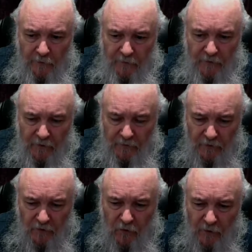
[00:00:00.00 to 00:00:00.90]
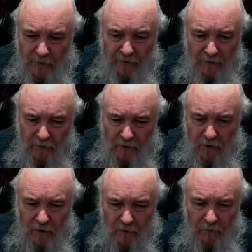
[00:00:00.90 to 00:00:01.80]
to coin a
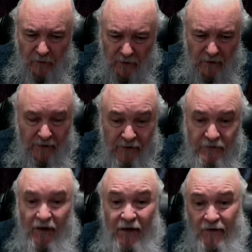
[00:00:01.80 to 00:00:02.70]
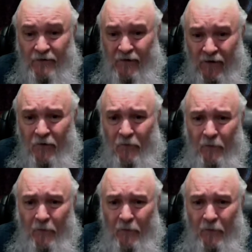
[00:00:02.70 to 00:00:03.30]
couple of cliches here,